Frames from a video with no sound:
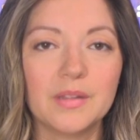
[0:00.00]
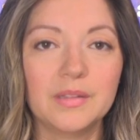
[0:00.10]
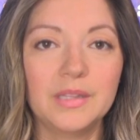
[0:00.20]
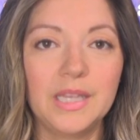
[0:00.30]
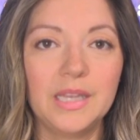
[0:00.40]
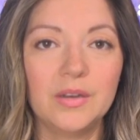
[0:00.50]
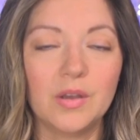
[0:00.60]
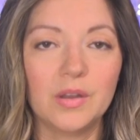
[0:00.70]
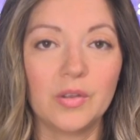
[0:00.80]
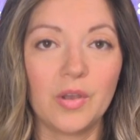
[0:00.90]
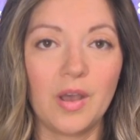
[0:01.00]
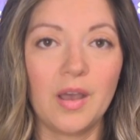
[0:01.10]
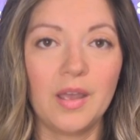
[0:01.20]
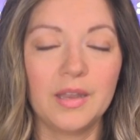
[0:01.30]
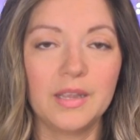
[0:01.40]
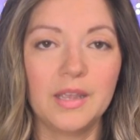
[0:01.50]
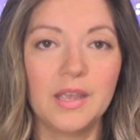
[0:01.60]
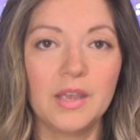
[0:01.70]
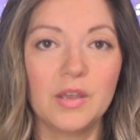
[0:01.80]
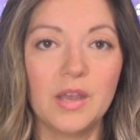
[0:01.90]
lean on God
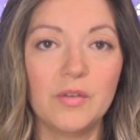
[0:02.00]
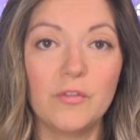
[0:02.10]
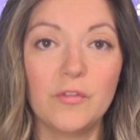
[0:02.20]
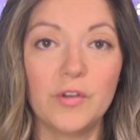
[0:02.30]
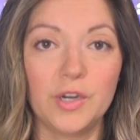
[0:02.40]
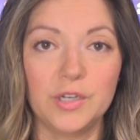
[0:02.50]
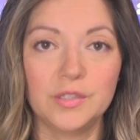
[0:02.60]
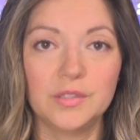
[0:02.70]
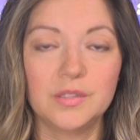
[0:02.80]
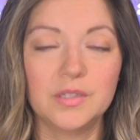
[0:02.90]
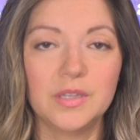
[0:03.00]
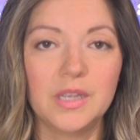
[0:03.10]
first